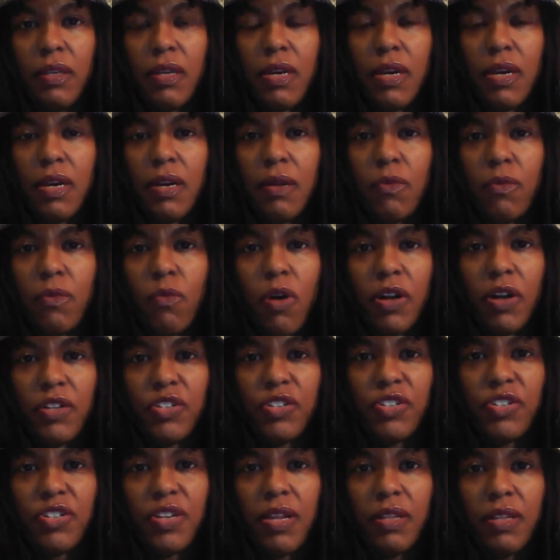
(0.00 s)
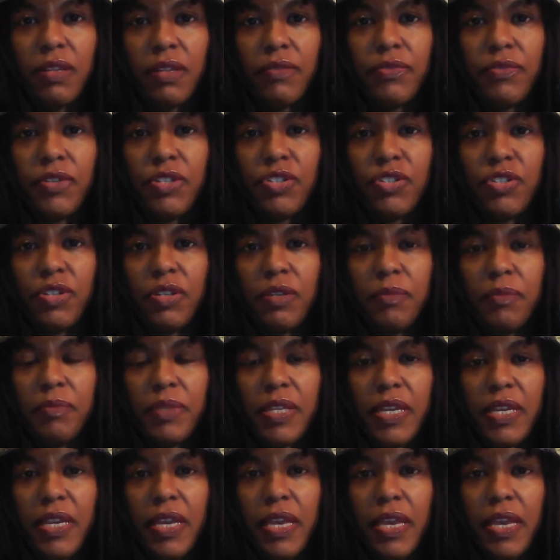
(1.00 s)
watch television and
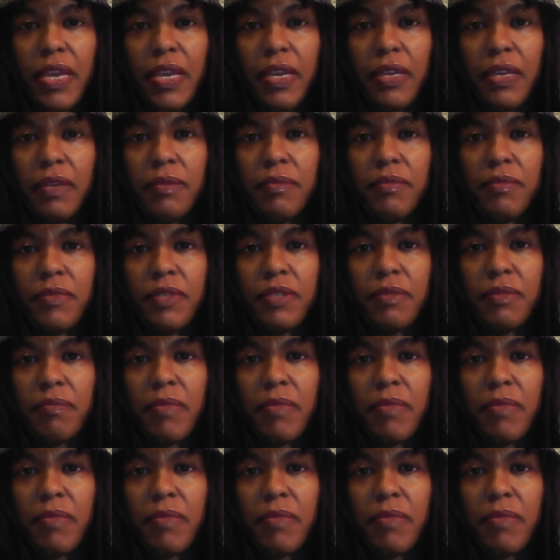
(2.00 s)
play games,